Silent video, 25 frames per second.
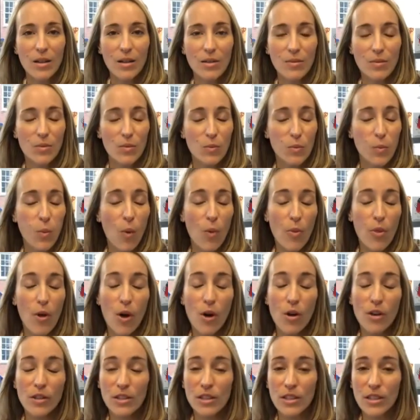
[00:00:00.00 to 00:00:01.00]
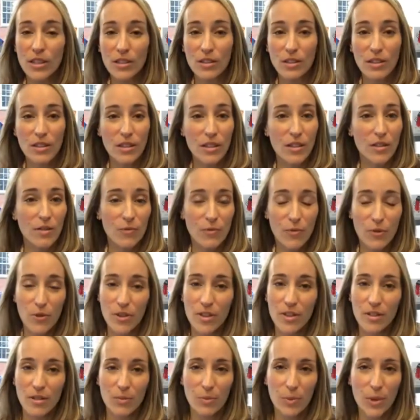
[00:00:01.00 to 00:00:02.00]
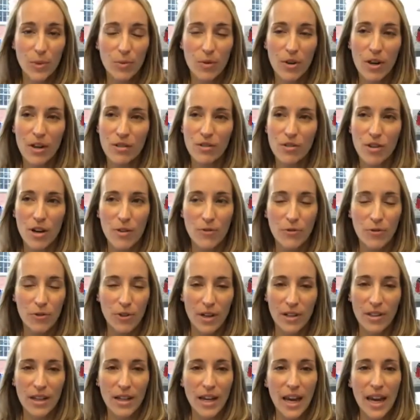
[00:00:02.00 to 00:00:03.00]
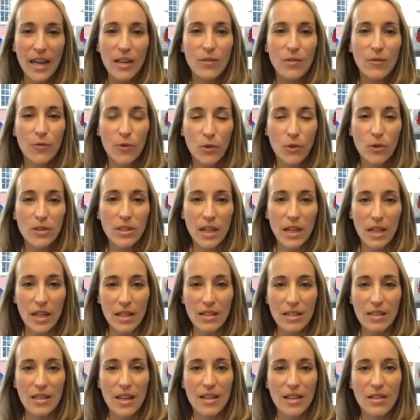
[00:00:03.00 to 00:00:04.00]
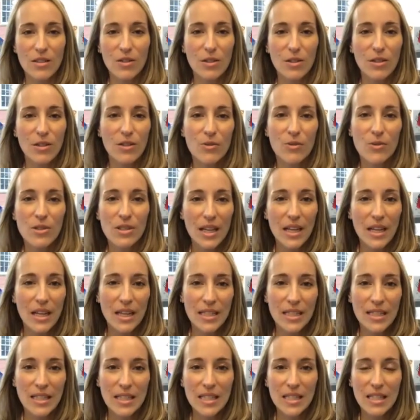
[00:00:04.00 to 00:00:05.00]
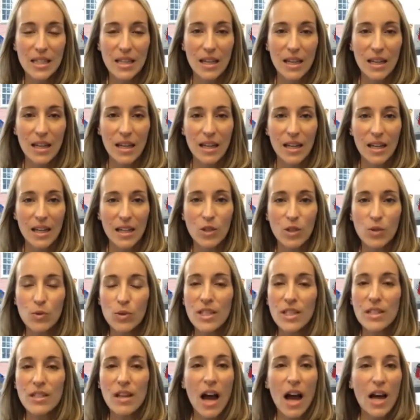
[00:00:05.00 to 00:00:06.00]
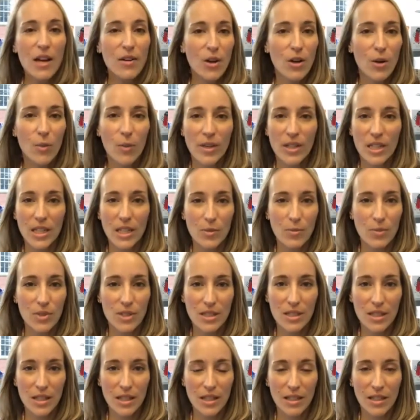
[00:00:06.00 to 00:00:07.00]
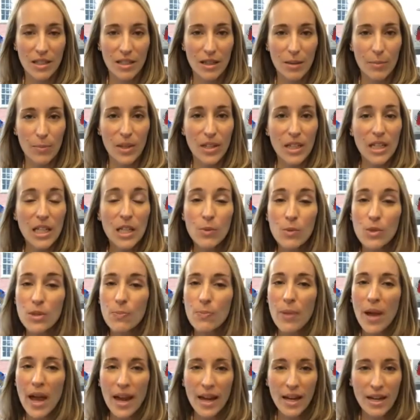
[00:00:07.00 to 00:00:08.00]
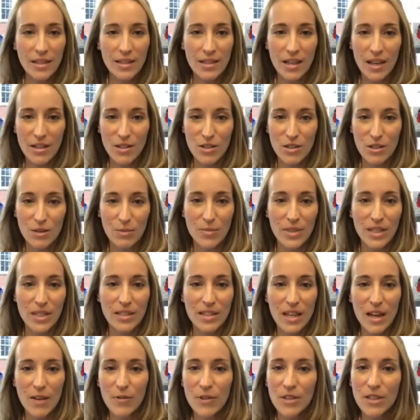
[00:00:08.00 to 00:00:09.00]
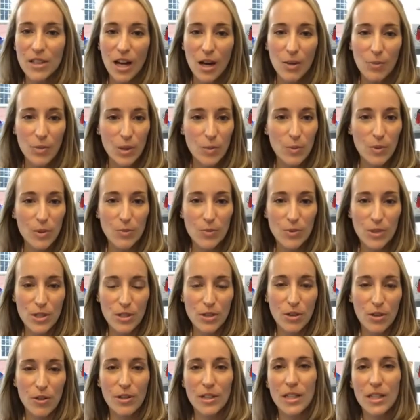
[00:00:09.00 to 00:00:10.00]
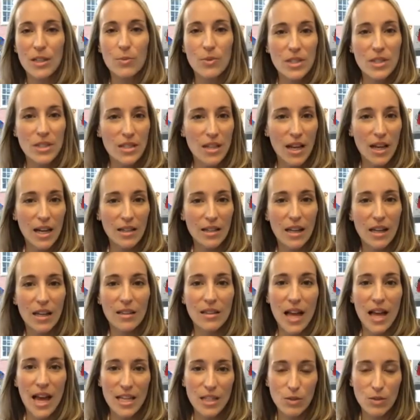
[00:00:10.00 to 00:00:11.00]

we were on trial for I think 8 full days, and during those days, you did not know what he was thinking, but he was paying attention because every time we would restart, he would say, like last